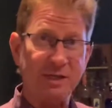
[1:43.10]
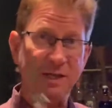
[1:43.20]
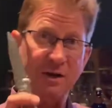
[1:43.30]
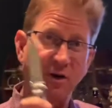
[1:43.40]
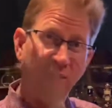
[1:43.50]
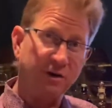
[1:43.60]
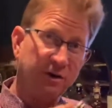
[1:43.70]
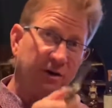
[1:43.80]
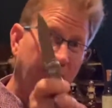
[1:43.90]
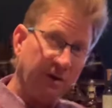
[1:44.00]
getting
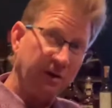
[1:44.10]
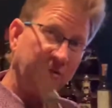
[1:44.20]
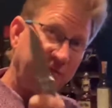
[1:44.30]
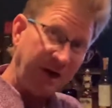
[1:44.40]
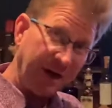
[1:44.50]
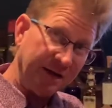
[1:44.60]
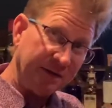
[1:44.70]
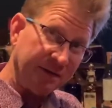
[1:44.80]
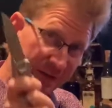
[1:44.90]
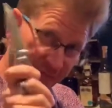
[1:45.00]
harder and harder to find.
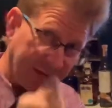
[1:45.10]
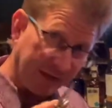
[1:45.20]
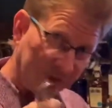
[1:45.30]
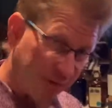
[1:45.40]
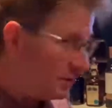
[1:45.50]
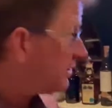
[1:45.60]
I think I told you